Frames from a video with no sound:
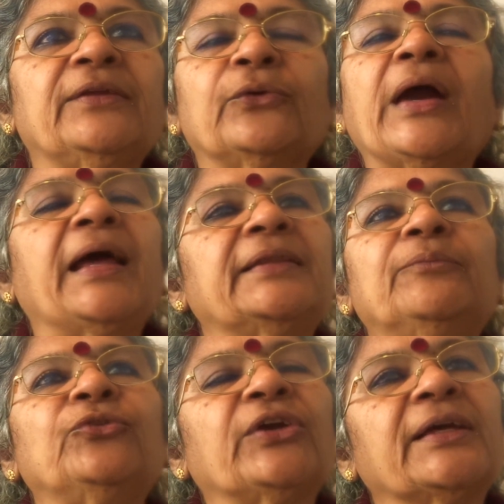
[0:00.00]
add
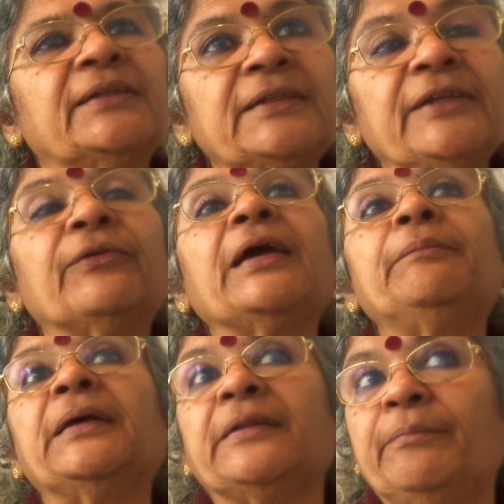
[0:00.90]
them together, divide
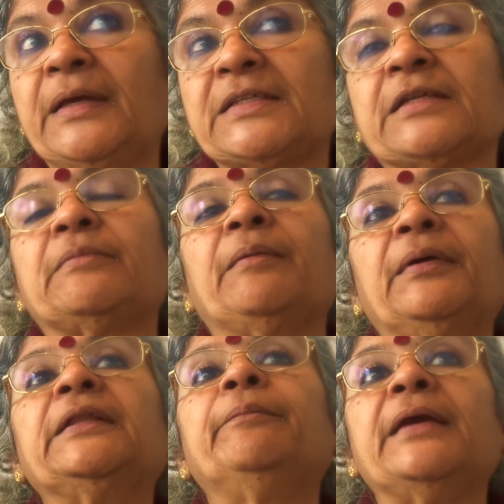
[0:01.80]
by the base.
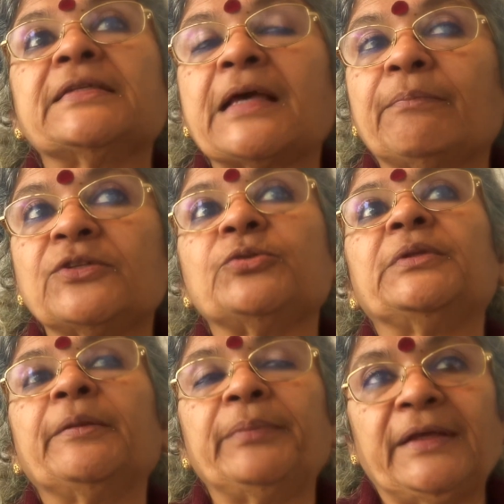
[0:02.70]
Remember, the base happens to be
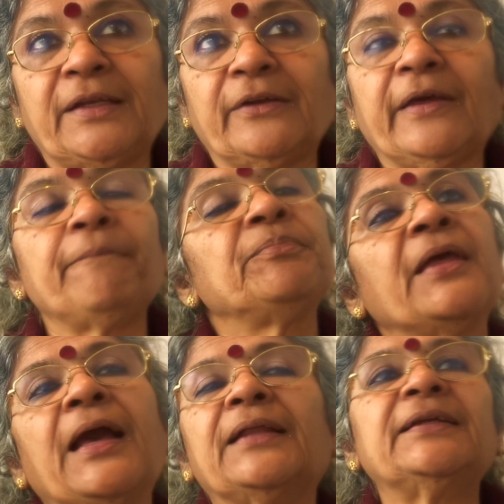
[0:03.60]
the period. Okay,
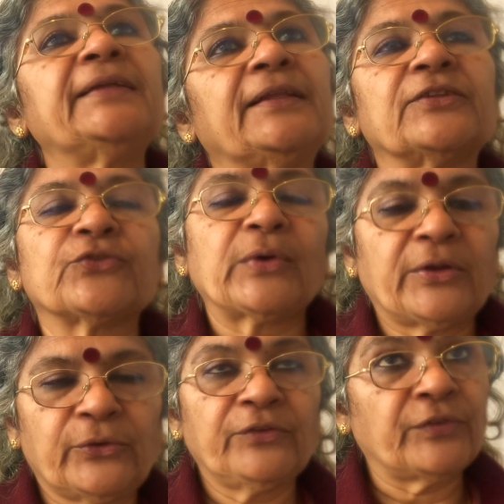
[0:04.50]
and then take the square
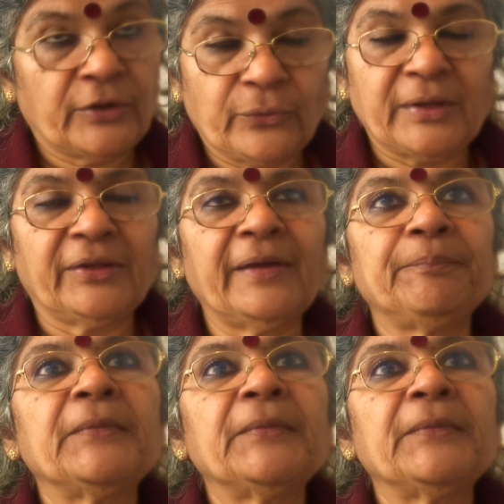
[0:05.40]
root if required. Okay.